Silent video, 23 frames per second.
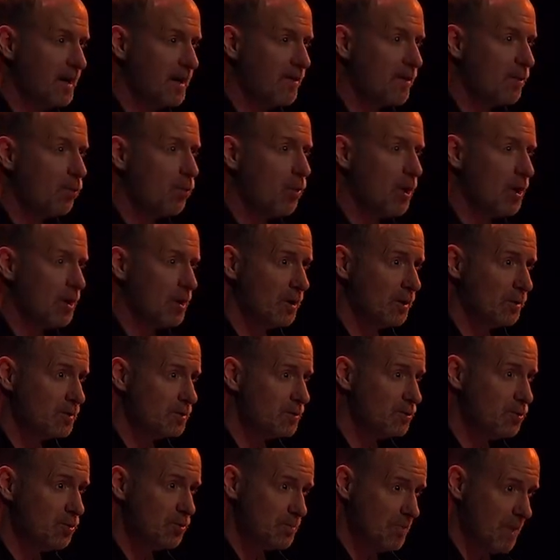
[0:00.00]
the world
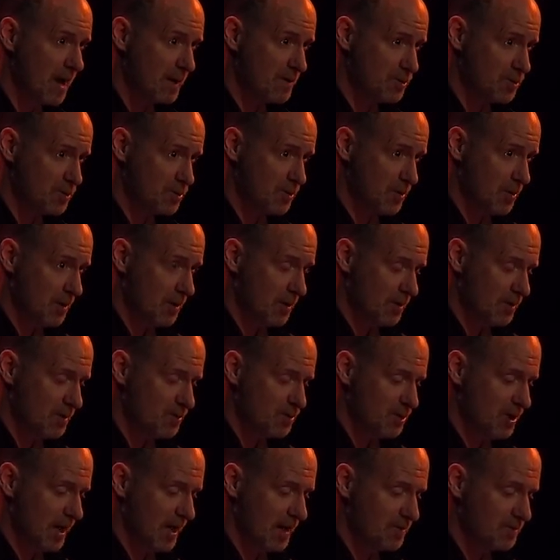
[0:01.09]
too much,"
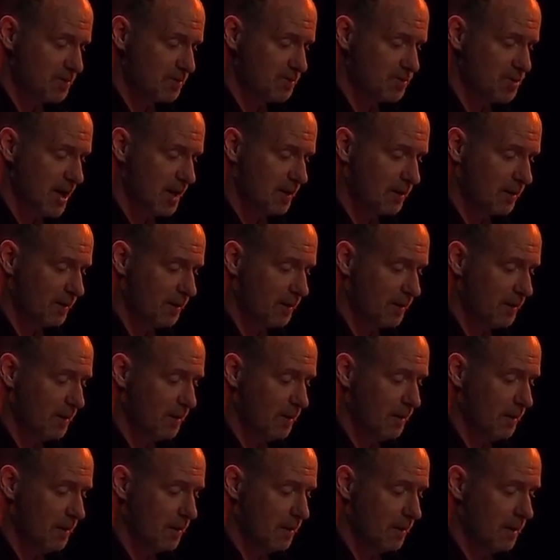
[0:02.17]
she answered gently.
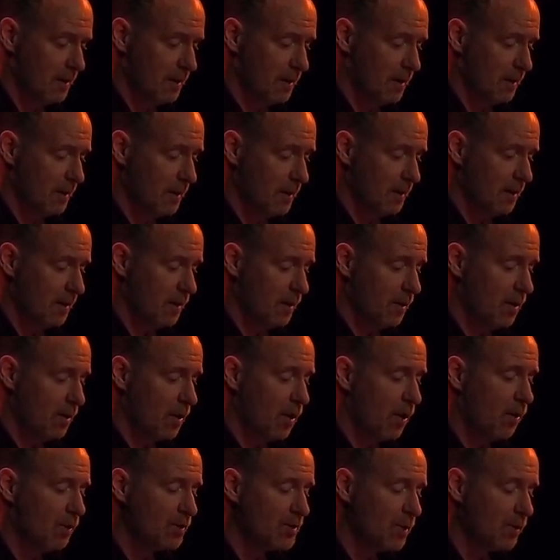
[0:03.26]

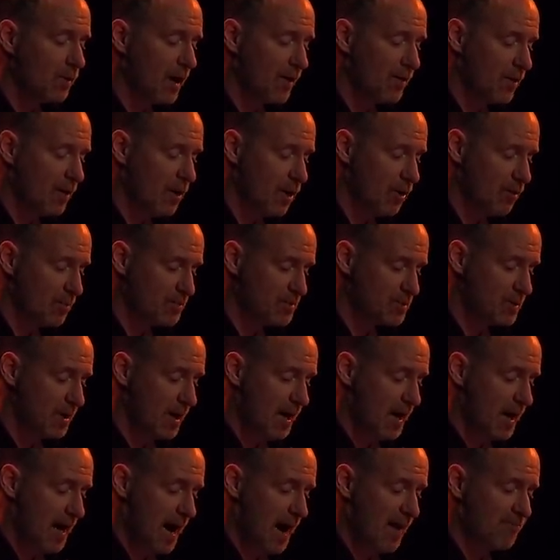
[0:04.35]
"All your other hopes
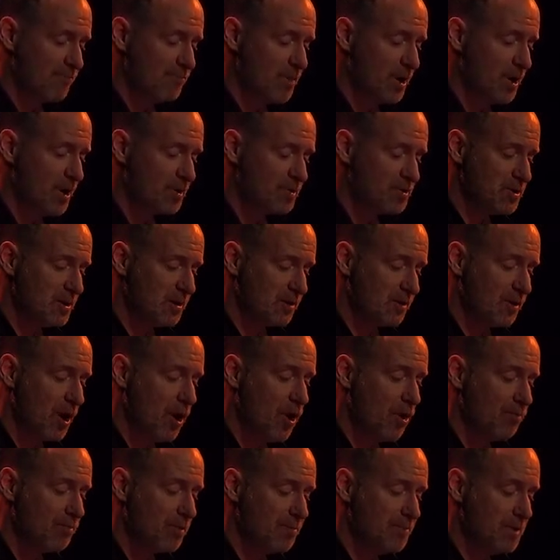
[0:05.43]
have merged into the
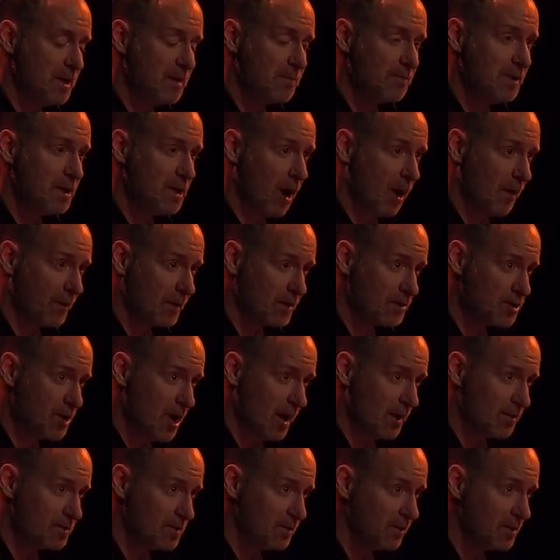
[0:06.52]
hope of being beyond the
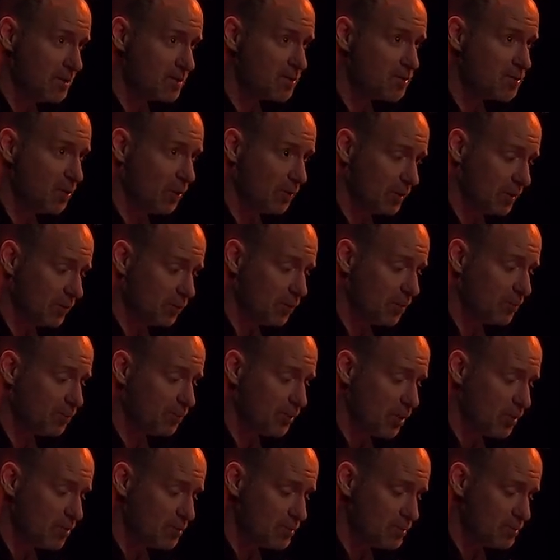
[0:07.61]
chance of its sordid
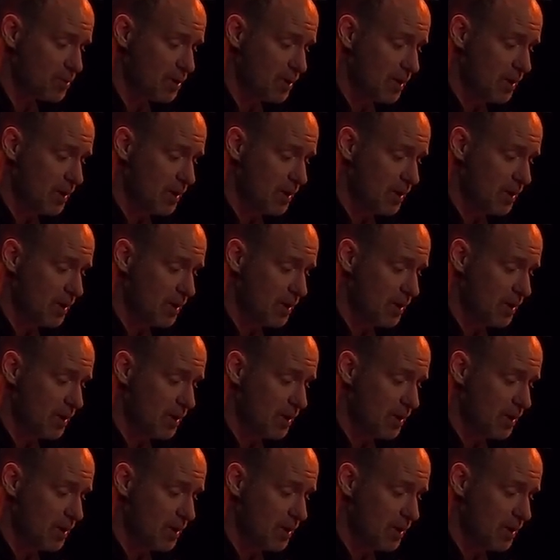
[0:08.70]
reproach.